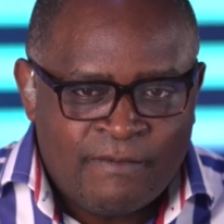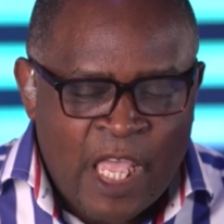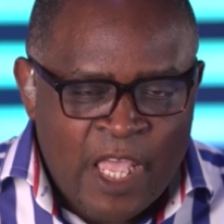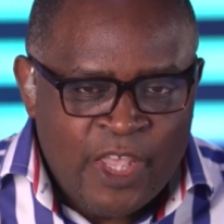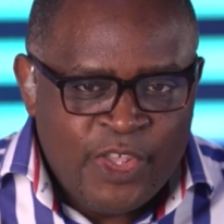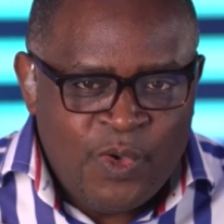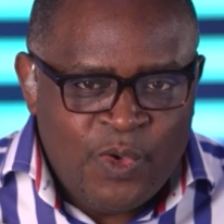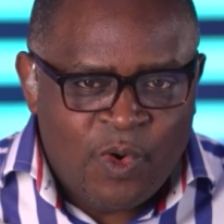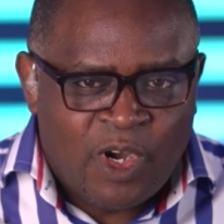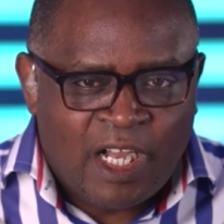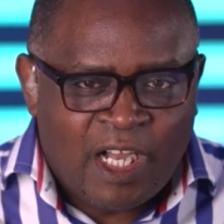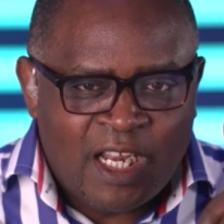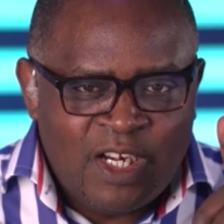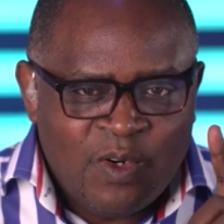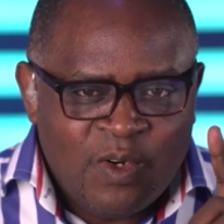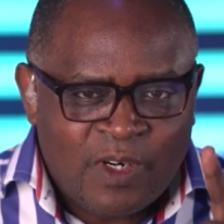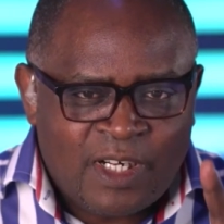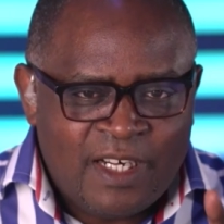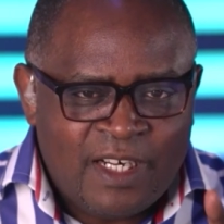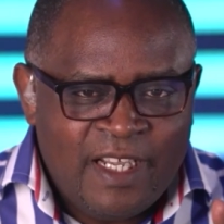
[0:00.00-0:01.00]
You
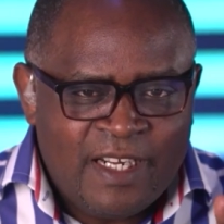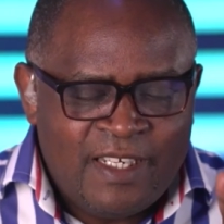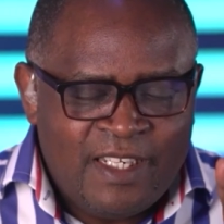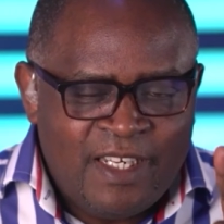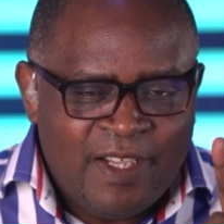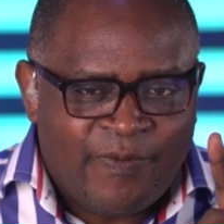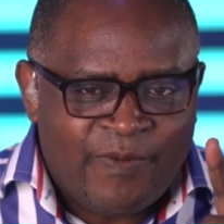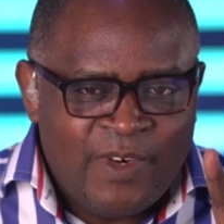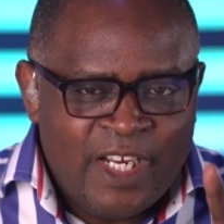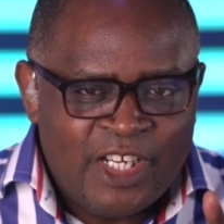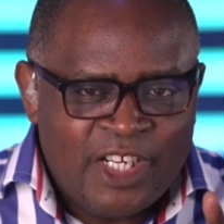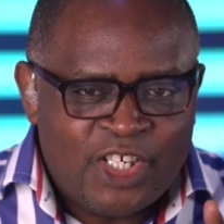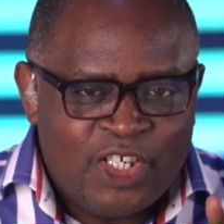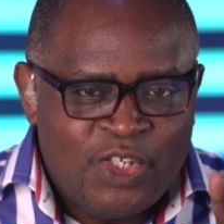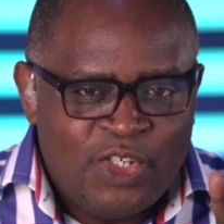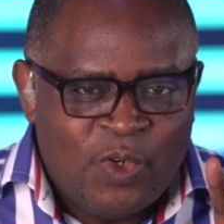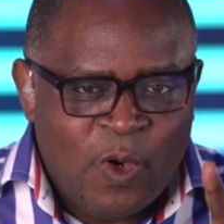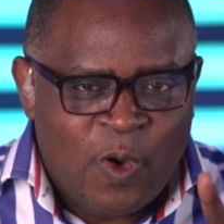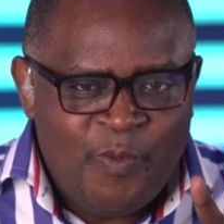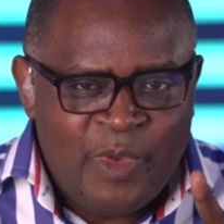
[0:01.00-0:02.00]
cannot let the flesh
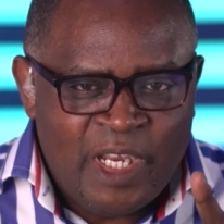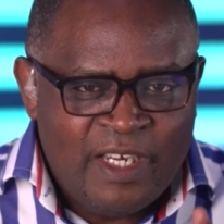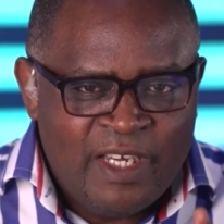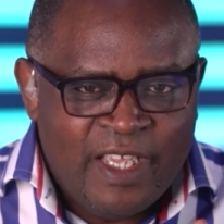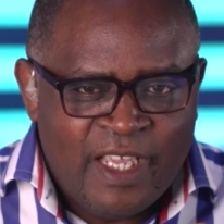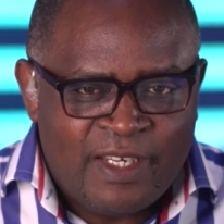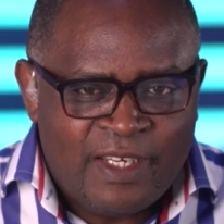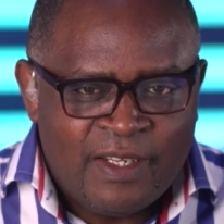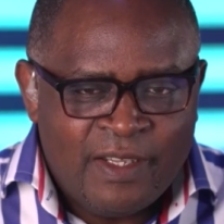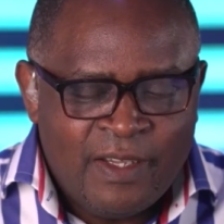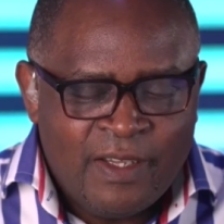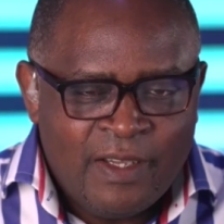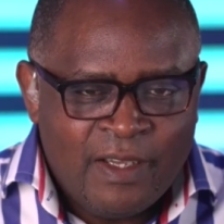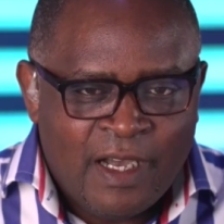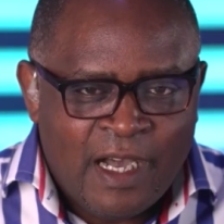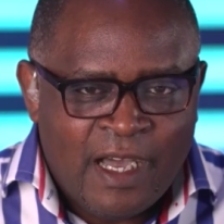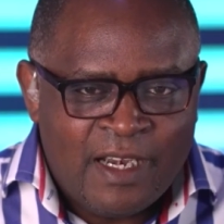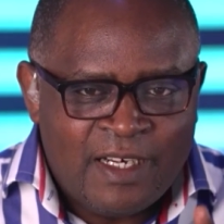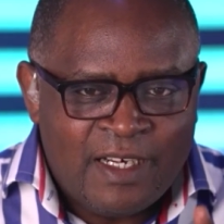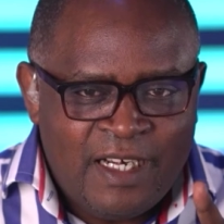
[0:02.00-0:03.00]
dominate
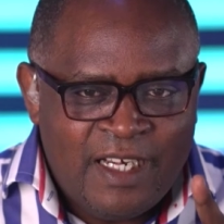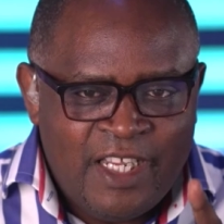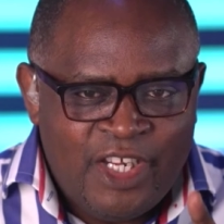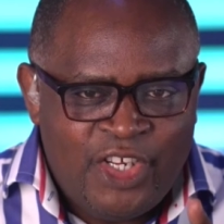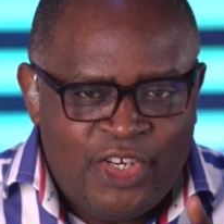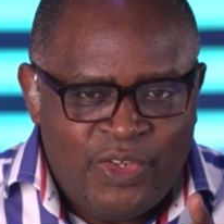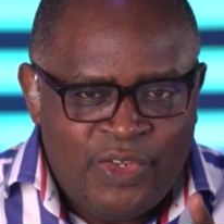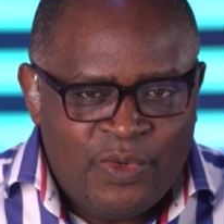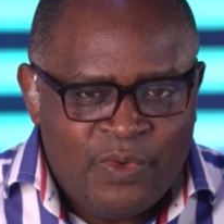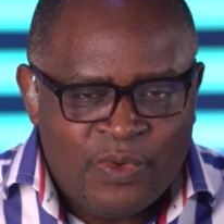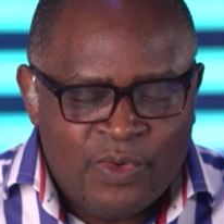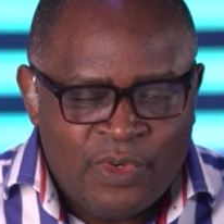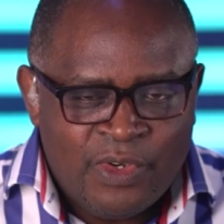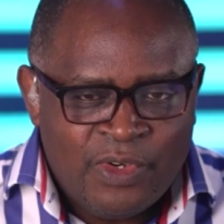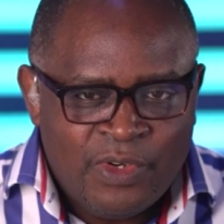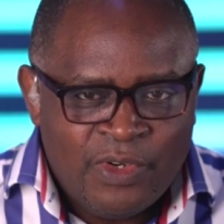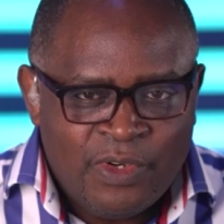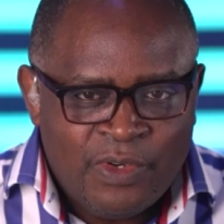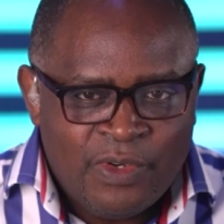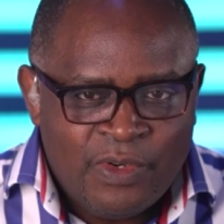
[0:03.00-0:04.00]
and lead you.
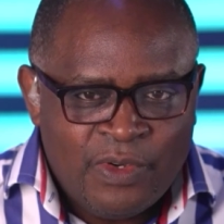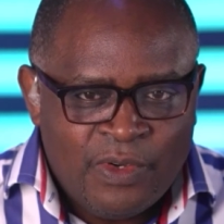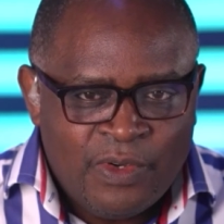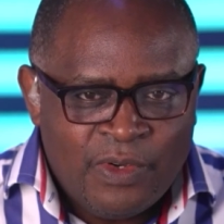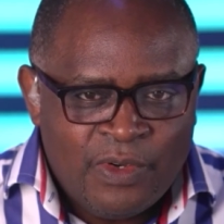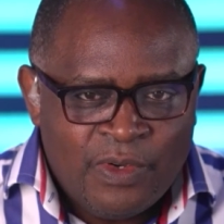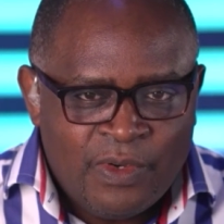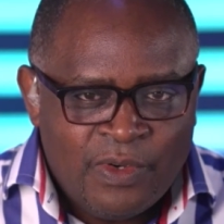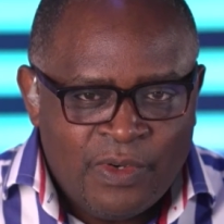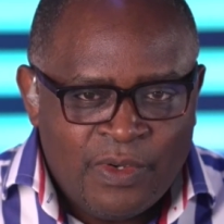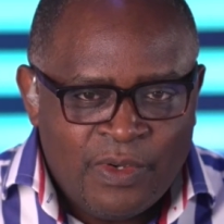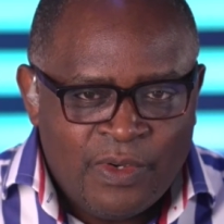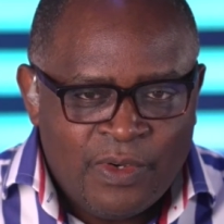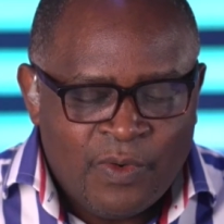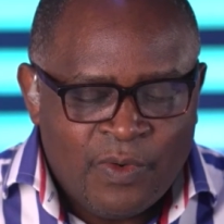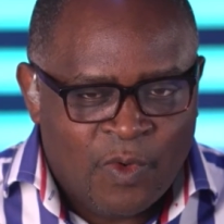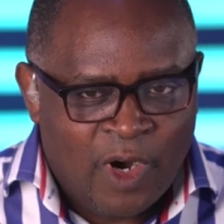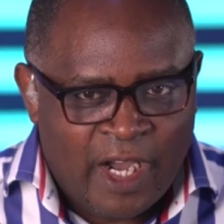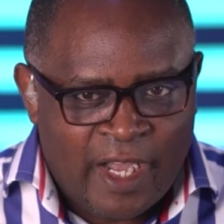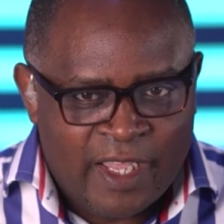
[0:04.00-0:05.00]

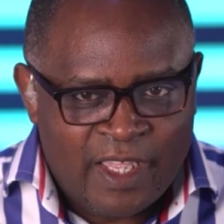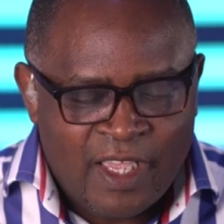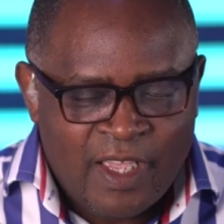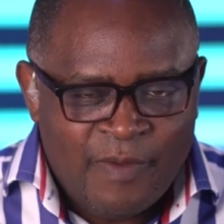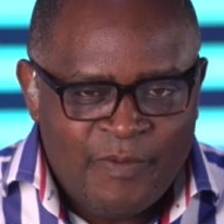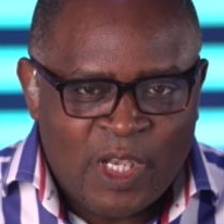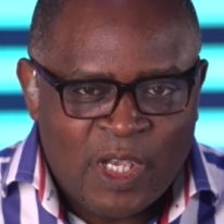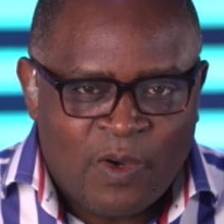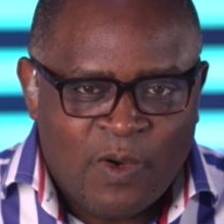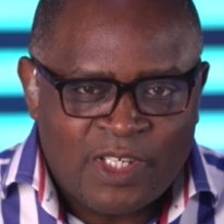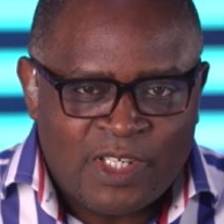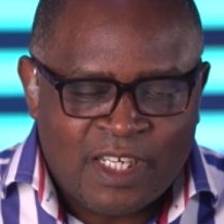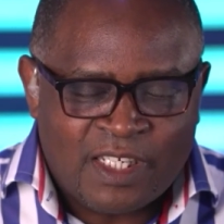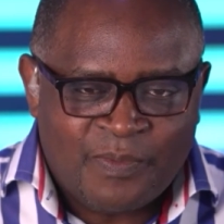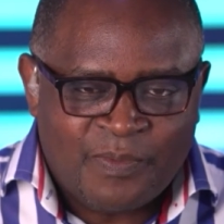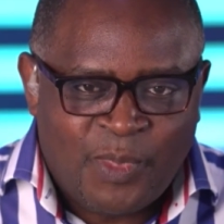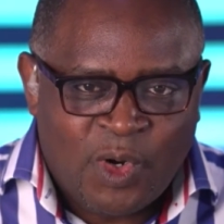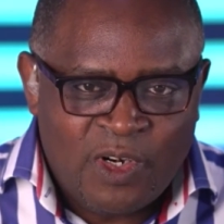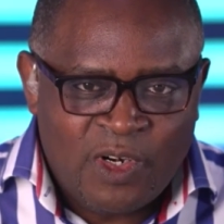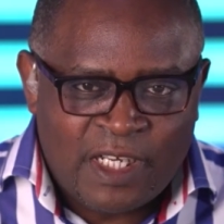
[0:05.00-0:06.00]
Why? Because as
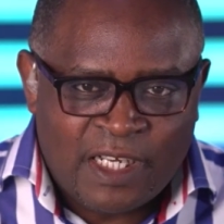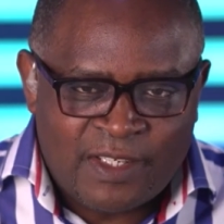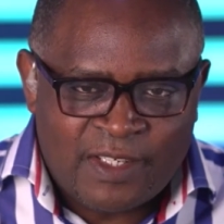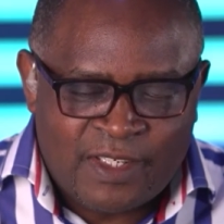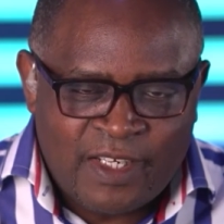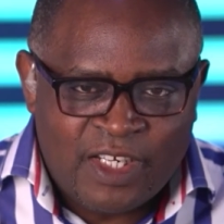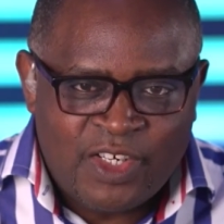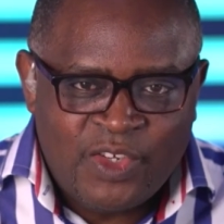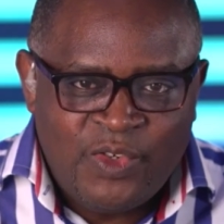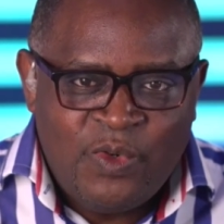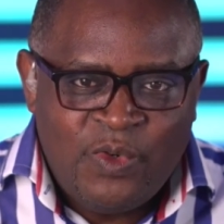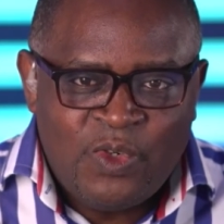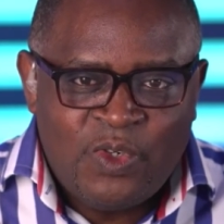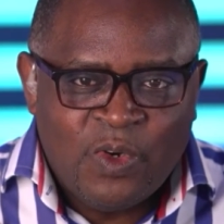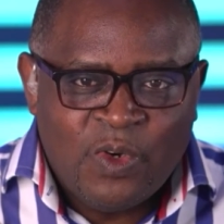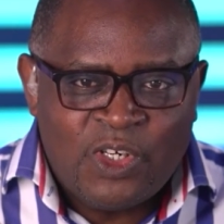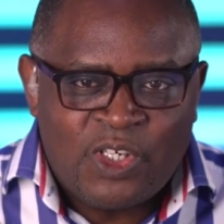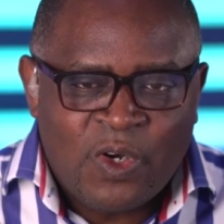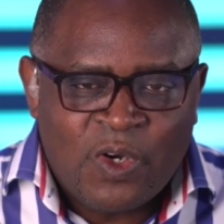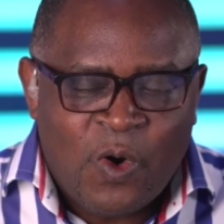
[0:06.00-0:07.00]
Paul has said, you
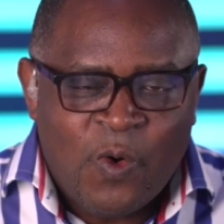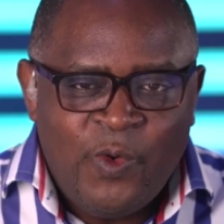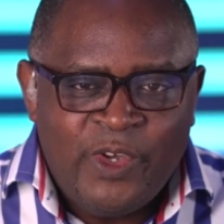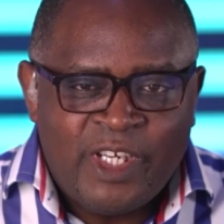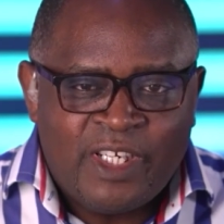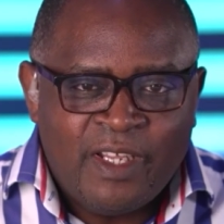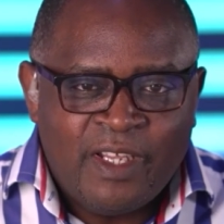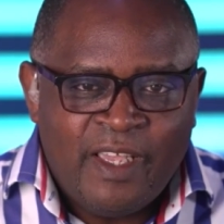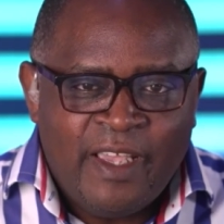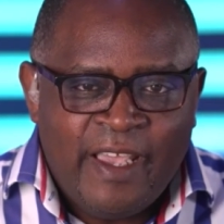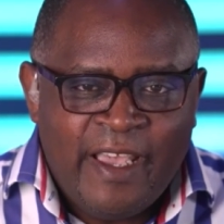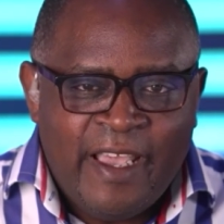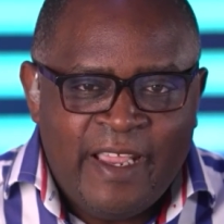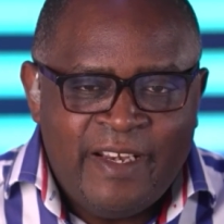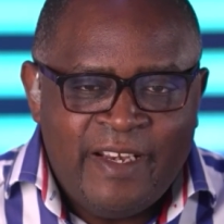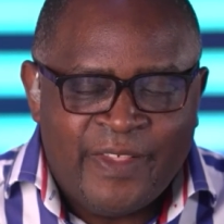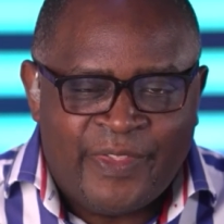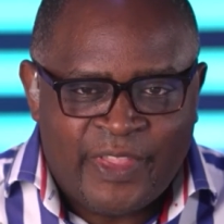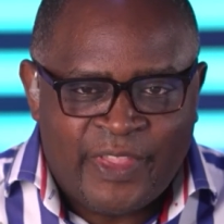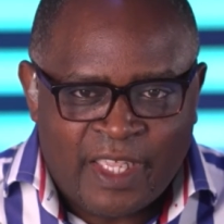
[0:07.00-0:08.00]
don't owe it
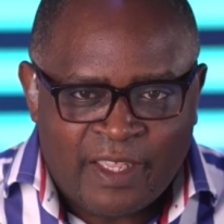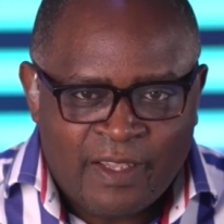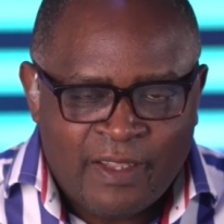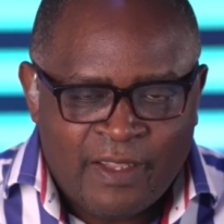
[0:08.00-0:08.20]
anything.